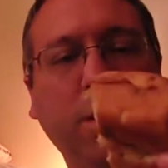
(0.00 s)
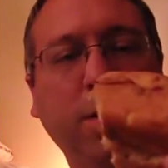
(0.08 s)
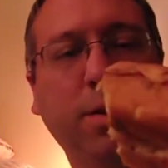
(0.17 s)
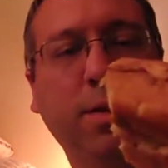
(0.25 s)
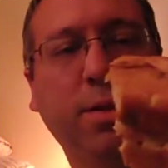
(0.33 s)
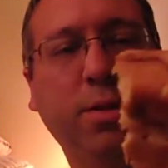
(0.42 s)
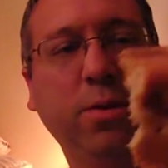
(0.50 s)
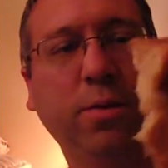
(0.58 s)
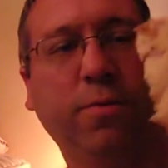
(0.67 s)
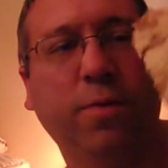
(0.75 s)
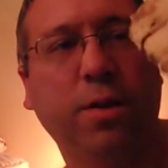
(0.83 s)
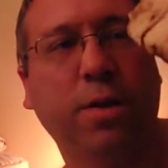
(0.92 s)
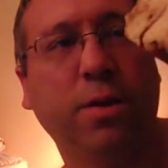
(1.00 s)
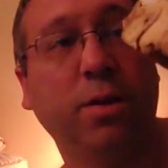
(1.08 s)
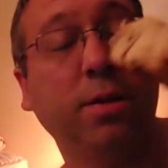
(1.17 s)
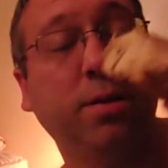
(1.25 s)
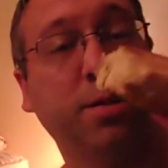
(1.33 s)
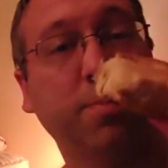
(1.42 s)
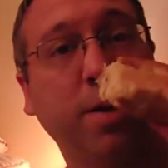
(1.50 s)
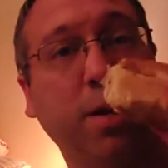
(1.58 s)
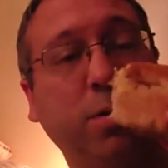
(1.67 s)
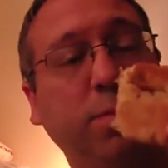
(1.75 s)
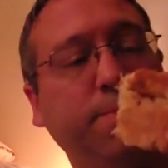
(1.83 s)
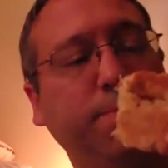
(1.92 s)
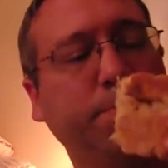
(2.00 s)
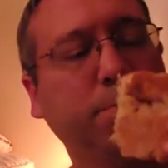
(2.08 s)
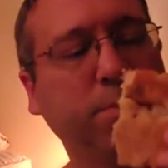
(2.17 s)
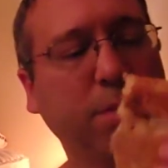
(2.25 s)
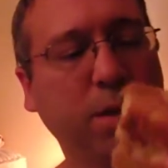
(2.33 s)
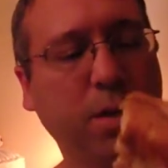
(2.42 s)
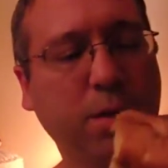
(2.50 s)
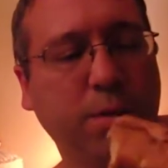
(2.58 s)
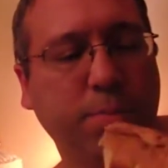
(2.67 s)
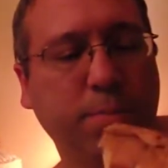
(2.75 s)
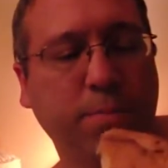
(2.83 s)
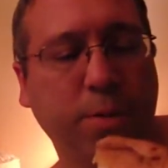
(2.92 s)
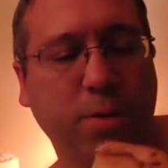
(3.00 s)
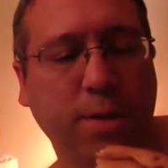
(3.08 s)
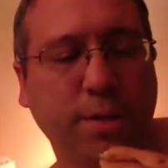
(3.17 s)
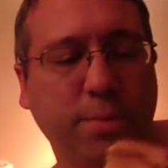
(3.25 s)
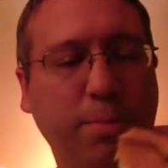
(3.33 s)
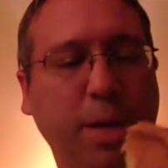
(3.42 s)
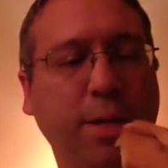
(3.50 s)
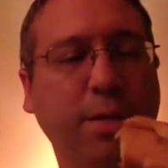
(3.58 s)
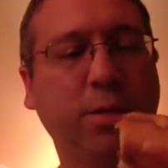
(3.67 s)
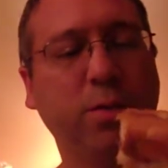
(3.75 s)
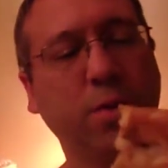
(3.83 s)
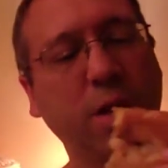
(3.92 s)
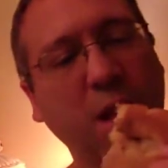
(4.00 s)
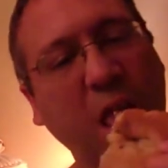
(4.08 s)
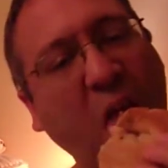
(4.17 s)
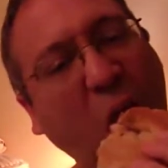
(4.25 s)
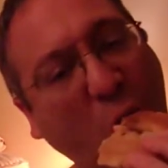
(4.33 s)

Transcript: good flow, a good smell. Go ahead and bite into it.